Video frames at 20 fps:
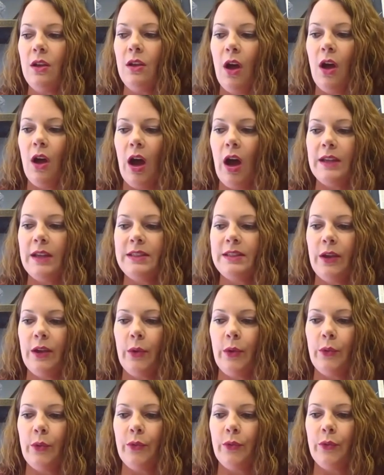
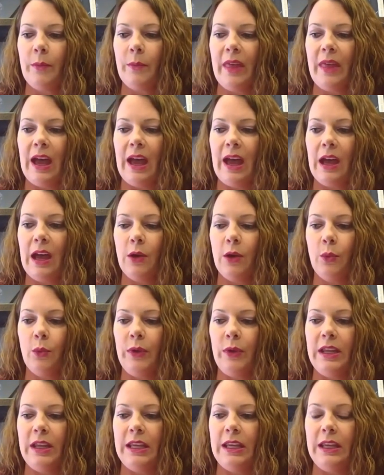Also from that,
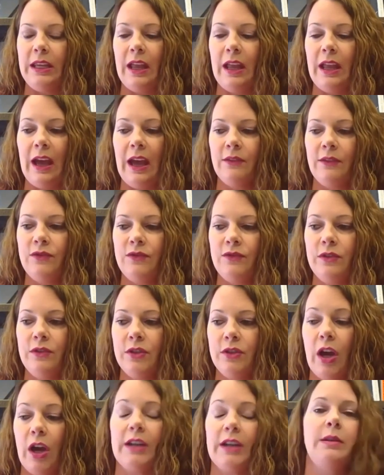we have
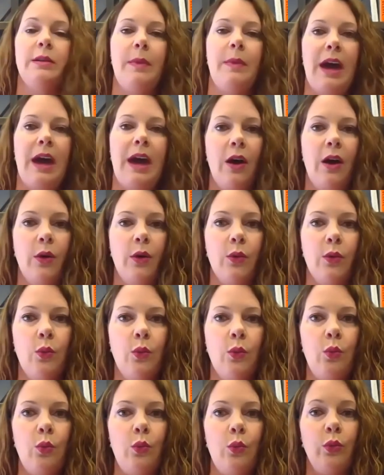talked about
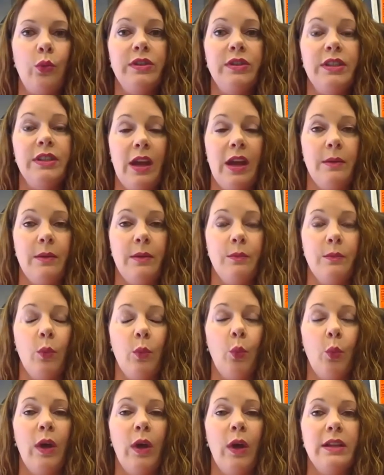
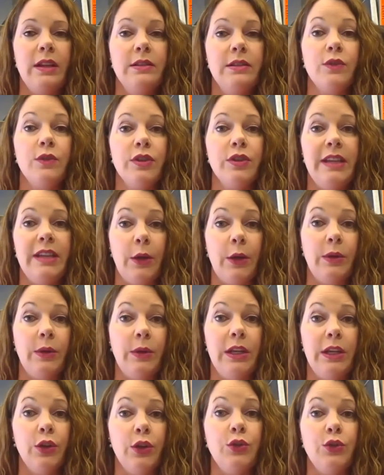what diversity,
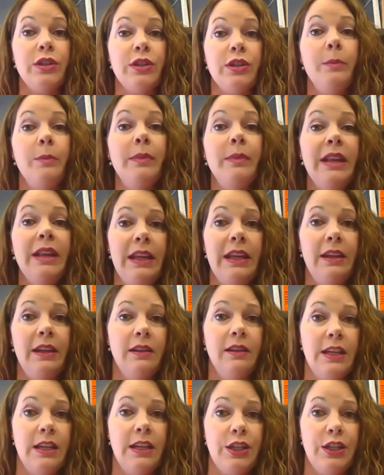equity, and inclusion
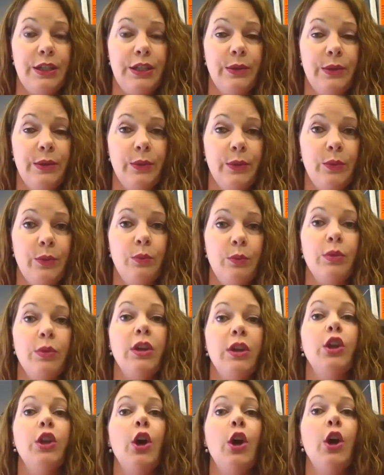committee can do
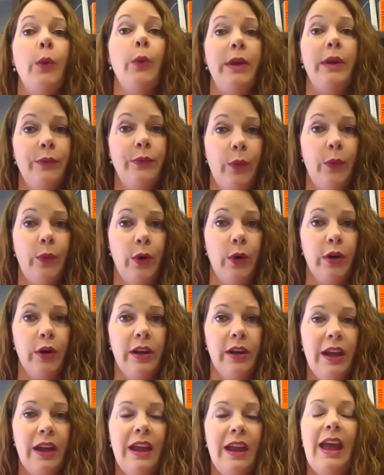going
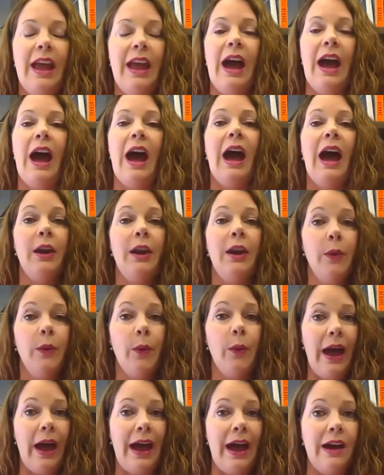forward. I
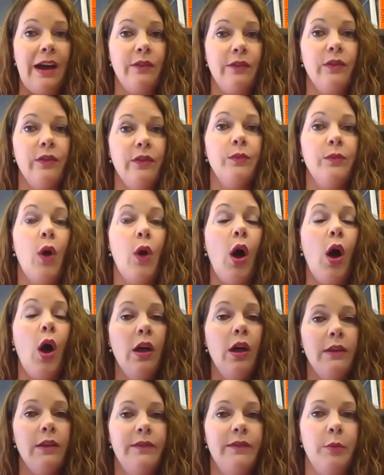don't have
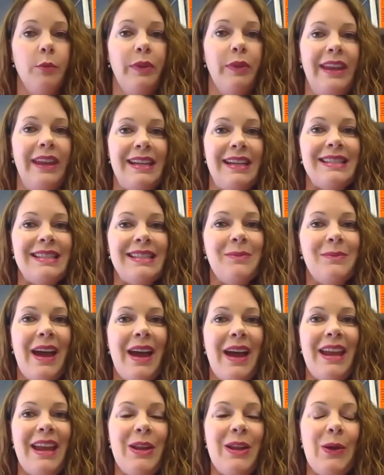all of their plans, but
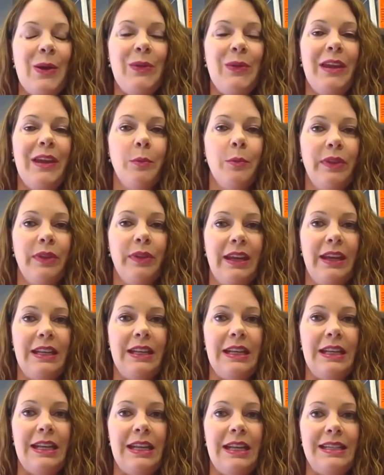I know they're
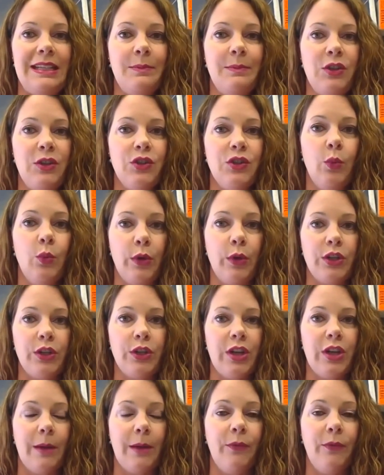planning a special
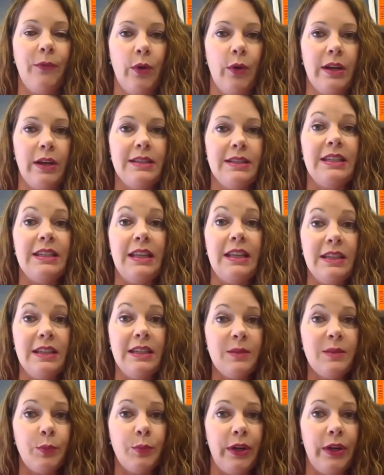workshop for us in the
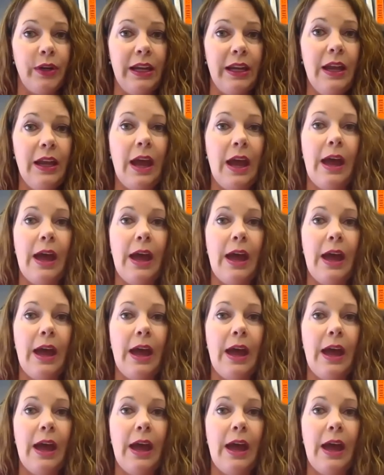spring.